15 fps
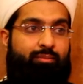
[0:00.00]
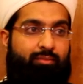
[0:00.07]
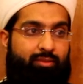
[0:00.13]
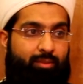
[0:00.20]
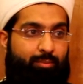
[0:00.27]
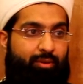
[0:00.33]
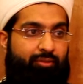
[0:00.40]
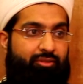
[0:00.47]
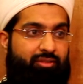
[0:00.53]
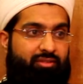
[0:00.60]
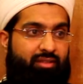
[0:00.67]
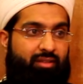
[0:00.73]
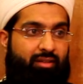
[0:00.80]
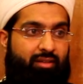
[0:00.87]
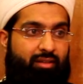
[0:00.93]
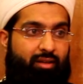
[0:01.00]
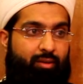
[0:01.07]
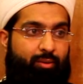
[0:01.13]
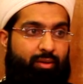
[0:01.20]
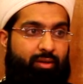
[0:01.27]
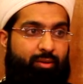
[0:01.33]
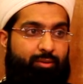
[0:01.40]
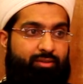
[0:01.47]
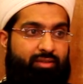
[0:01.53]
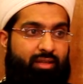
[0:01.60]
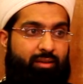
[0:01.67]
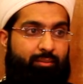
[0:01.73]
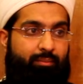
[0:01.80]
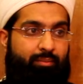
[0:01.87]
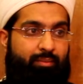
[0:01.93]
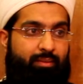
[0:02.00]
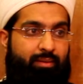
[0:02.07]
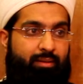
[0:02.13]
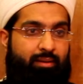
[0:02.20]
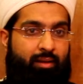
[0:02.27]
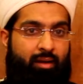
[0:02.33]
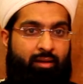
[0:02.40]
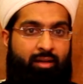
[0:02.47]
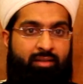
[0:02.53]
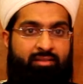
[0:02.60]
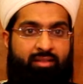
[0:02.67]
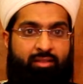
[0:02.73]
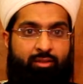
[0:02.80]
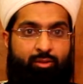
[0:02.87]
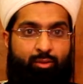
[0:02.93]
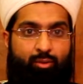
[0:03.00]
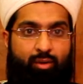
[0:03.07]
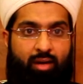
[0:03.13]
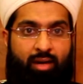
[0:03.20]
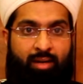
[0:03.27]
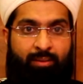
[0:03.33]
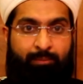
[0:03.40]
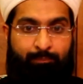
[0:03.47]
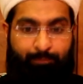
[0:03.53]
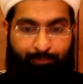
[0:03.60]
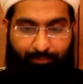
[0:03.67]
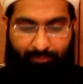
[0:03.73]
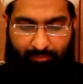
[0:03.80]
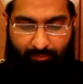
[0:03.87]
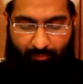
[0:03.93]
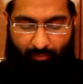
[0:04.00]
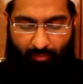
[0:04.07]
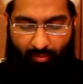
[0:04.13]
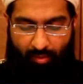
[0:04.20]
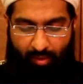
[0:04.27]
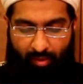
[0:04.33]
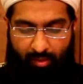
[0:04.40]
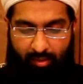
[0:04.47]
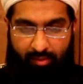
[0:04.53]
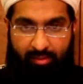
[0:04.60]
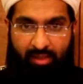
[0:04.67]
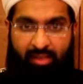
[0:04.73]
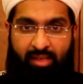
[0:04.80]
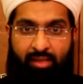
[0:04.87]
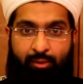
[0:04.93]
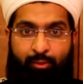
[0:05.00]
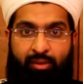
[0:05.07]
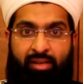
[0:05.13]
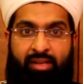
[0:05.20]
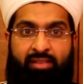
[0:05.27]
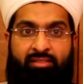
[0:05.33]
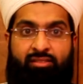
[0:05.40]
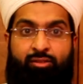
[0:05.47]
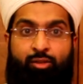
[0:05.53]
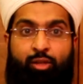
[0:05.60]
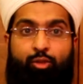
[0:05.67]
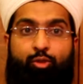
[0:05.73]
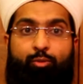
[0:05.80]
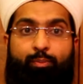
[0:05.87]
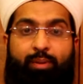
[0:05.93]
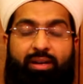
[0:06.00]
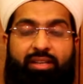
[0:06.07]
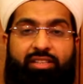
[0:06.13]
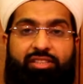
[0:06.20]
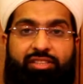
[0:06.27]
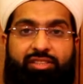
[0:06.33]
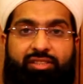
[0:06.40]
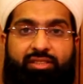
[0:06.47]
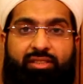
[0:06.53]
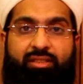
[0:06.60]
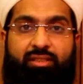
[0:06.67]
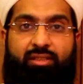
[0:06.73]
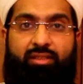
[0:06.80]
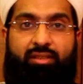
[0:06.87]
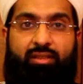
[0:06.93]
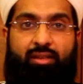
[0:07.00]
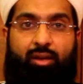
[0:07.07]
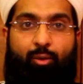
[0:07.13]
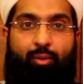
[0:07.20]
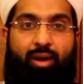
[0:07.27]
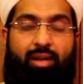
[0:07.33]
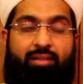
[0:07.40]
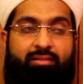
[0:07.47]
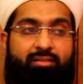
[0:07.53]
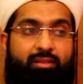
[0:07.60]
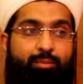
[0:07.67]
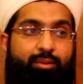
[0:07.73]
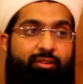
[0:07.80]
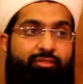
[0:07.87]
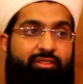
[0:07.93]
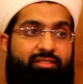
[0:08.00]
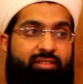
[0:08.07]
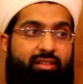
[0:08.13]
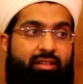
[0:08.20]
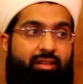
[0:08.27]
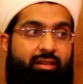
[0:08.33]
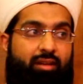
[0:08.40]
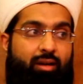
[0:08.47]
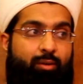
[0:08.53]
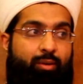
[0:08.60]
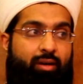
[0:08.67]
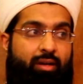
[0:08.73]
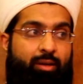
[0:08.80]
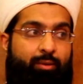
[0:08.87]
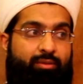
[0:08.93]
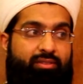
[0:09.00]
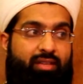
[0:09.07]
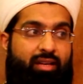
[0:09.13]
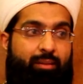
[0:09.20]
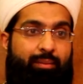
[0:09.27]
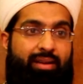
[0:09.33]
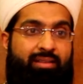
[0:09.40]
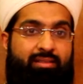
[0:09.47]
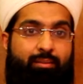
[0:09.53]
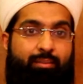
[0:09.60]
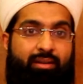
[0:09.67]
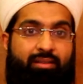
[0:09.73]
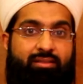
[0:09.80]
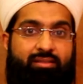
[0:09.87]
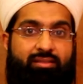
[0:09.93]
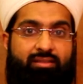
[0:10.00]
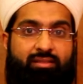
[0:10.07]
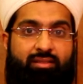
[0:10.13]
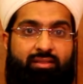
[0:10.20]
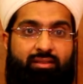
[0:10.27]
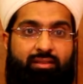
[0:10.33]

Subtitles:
The Prophet sallallahu alayhi wa sallam. Allah said in the Quran that He is not to punish whilst the Prophet sallallahu alayhi wa sallam is amongst.